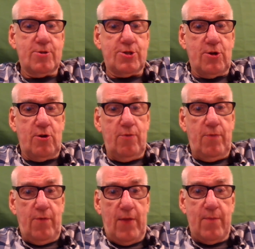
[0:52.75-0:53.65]
So
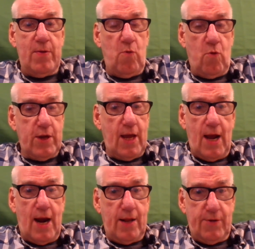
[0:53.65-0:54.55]
they've been working
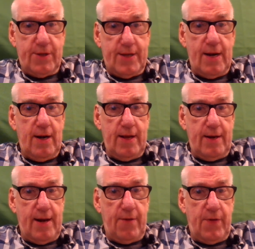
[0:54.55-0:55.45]
on it steadily
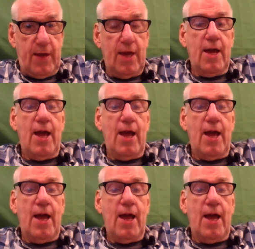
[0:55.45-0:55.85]
and that thing.